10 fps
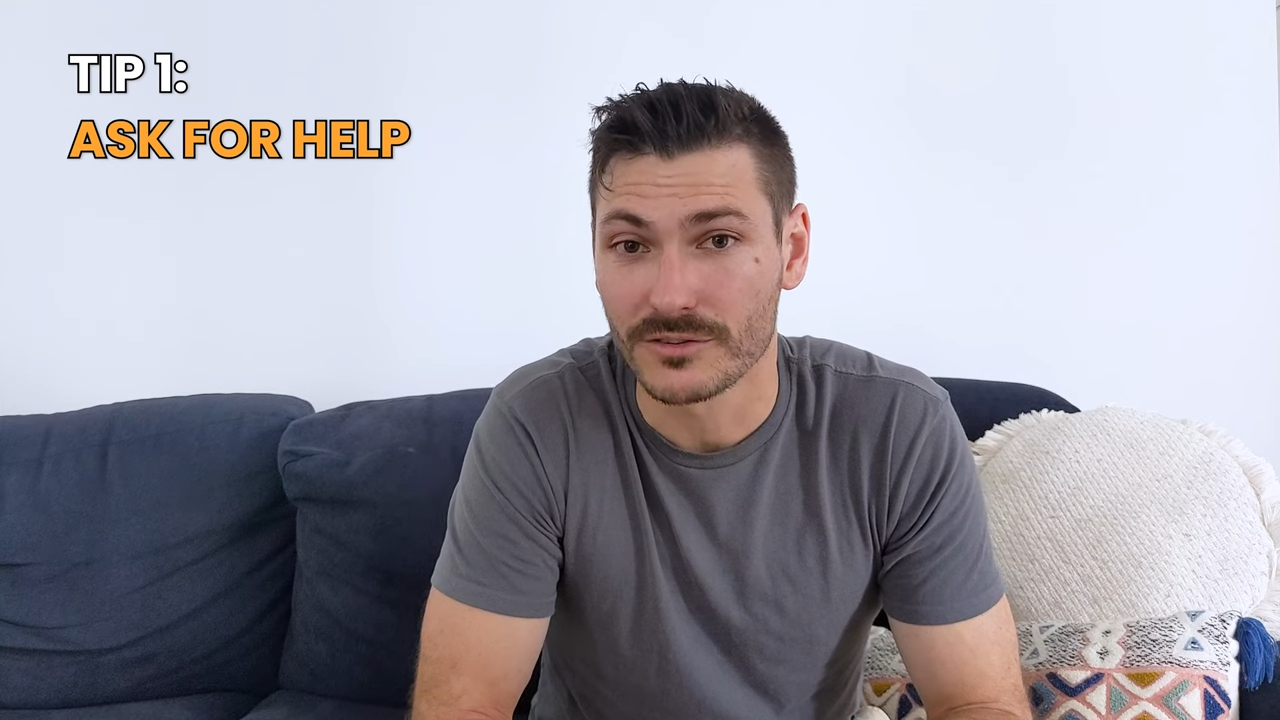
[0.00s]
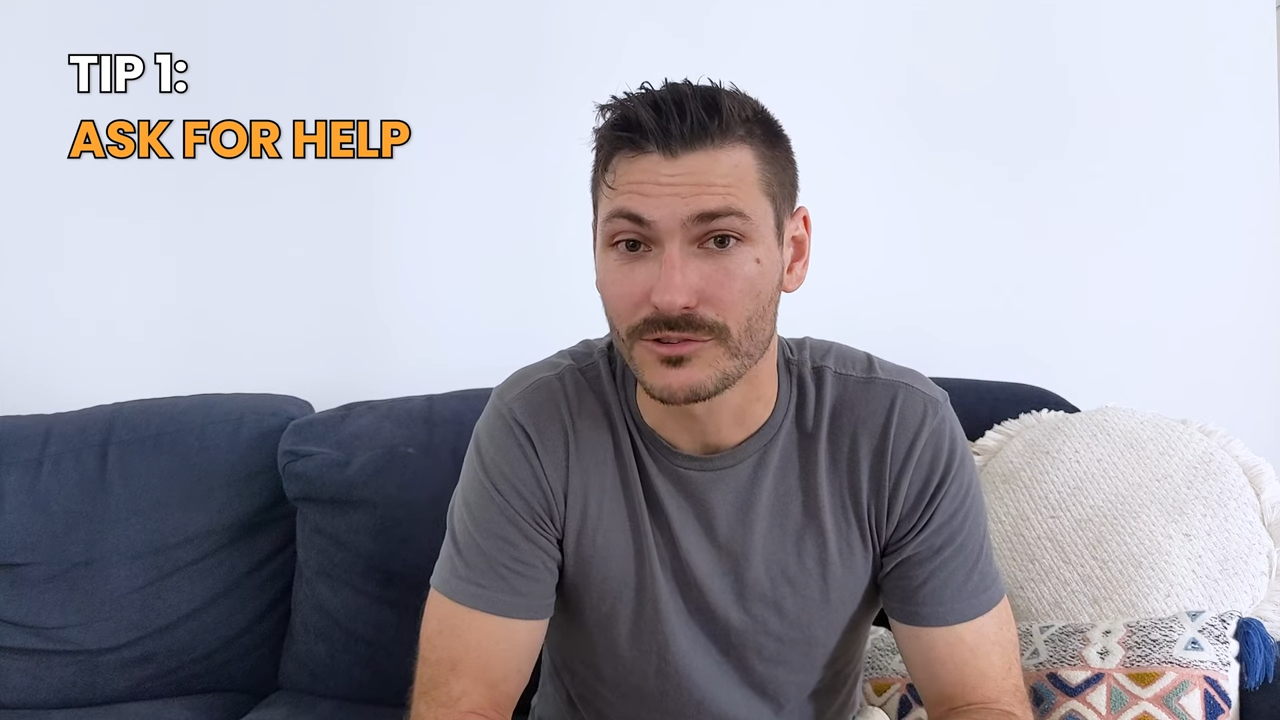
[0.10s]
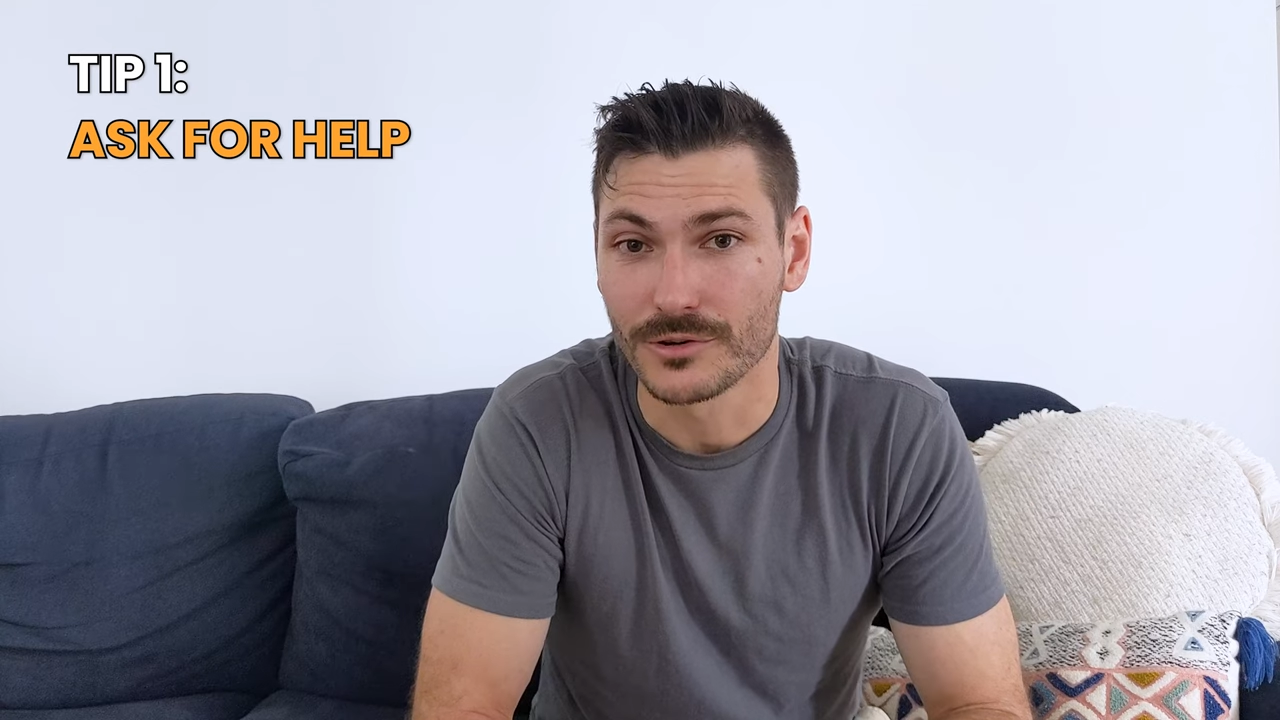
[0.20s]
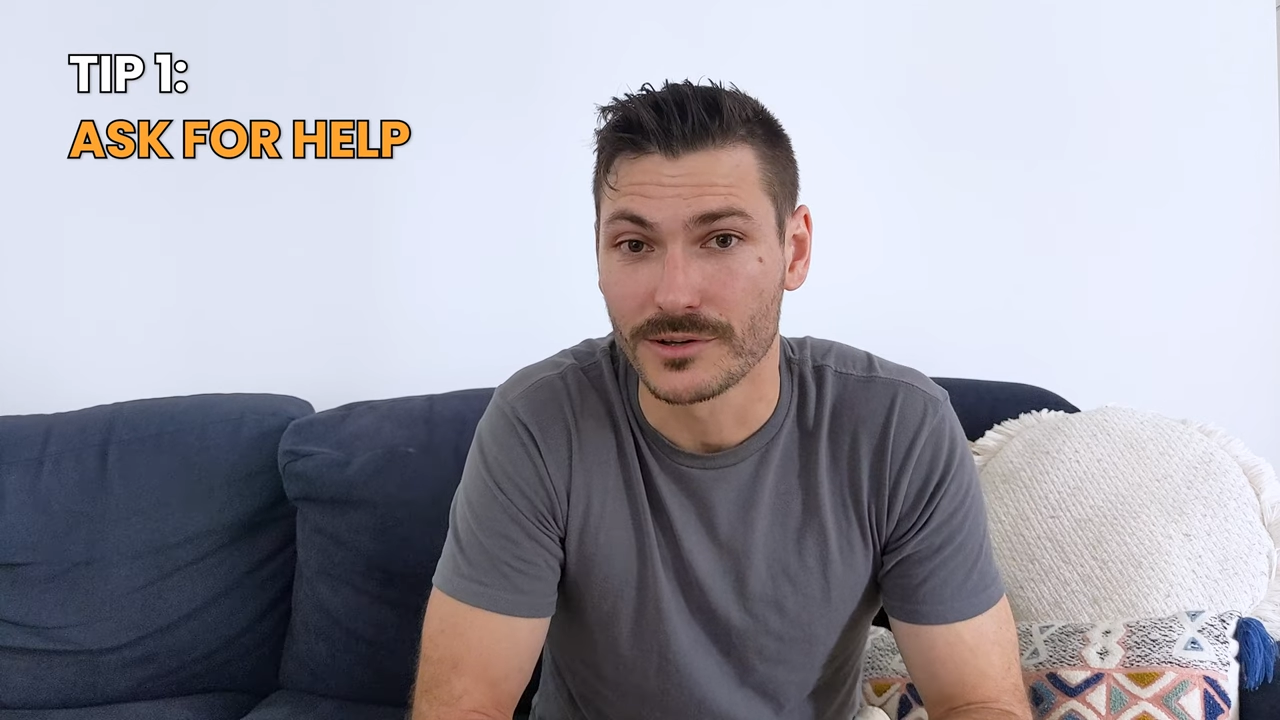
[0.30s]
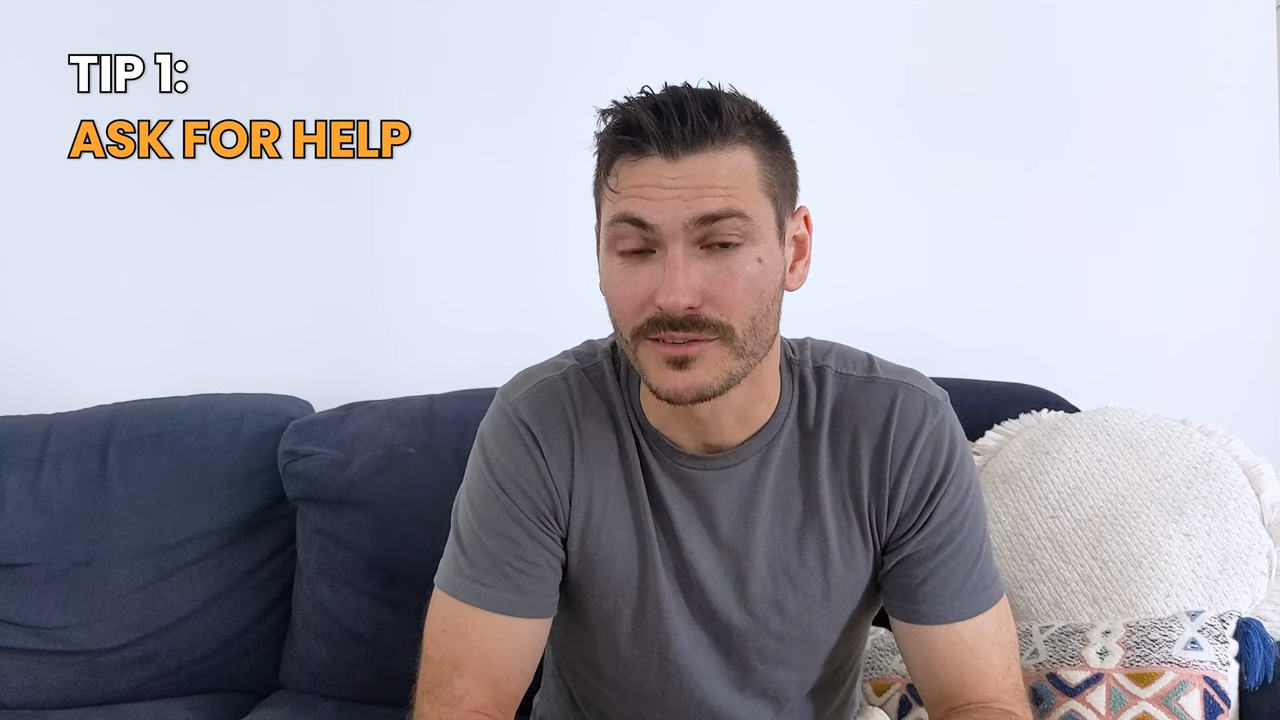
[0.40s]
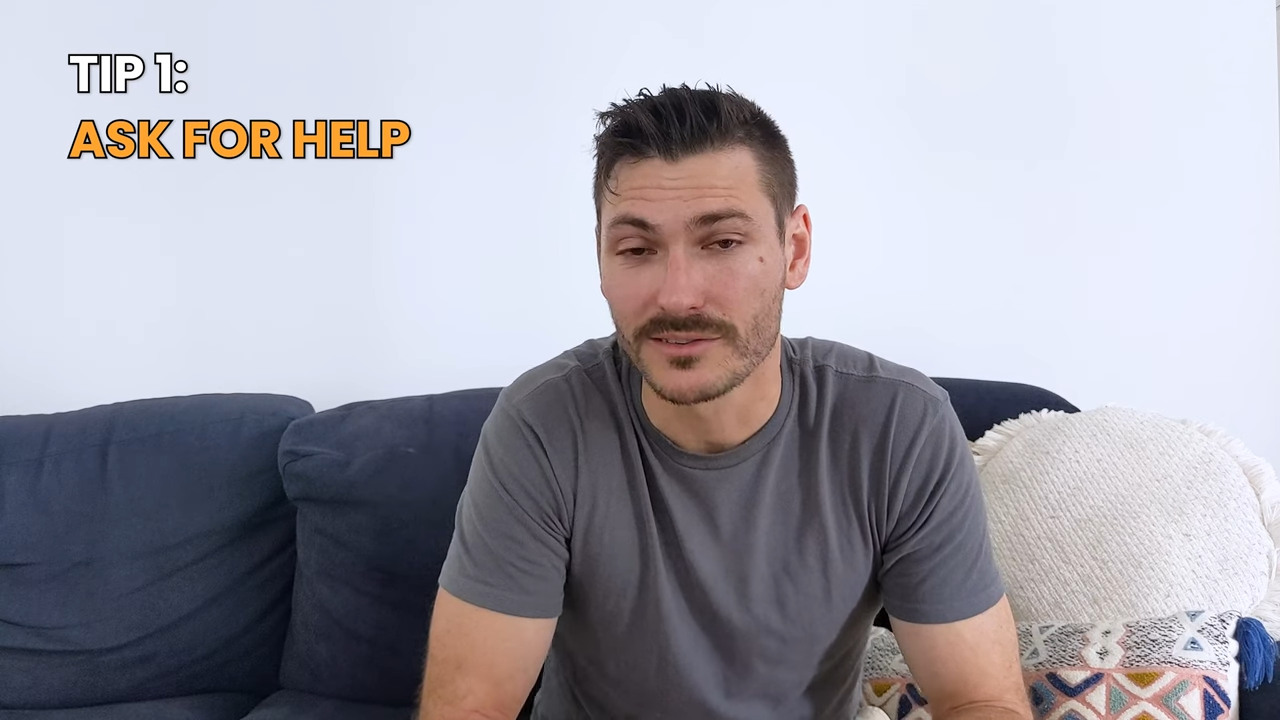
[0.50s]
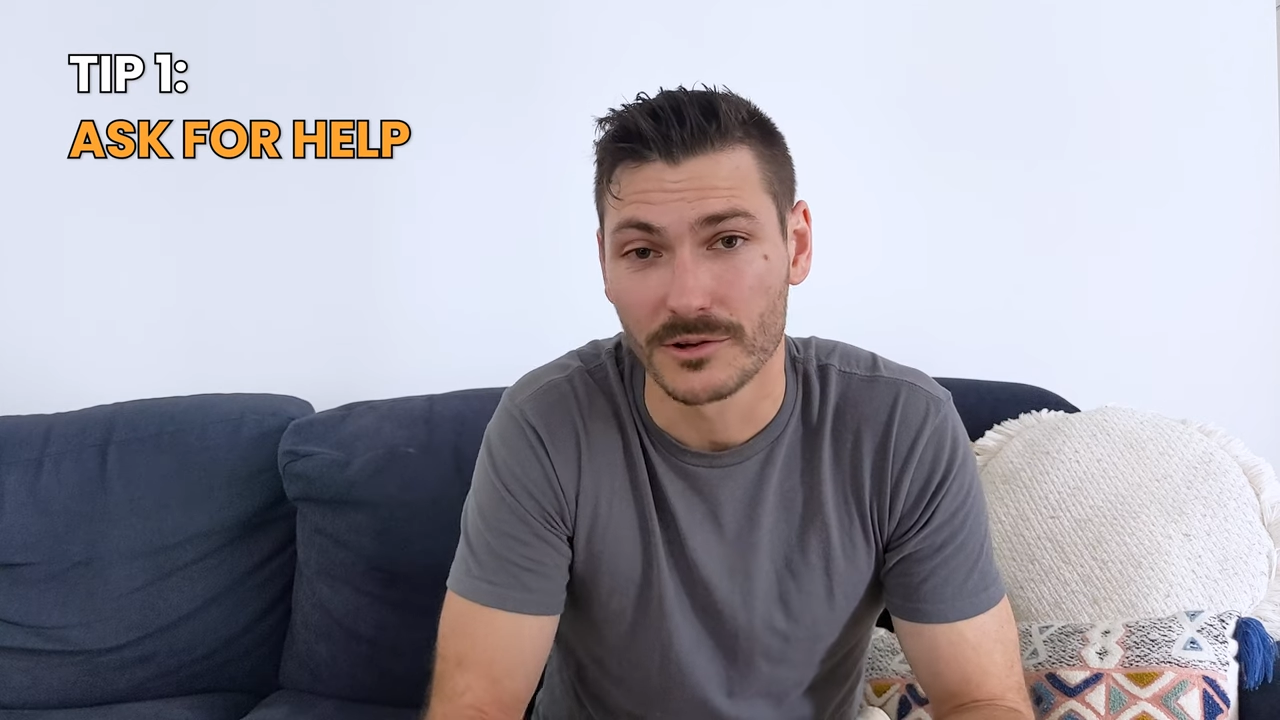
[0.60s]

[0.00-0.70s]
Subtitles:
the students.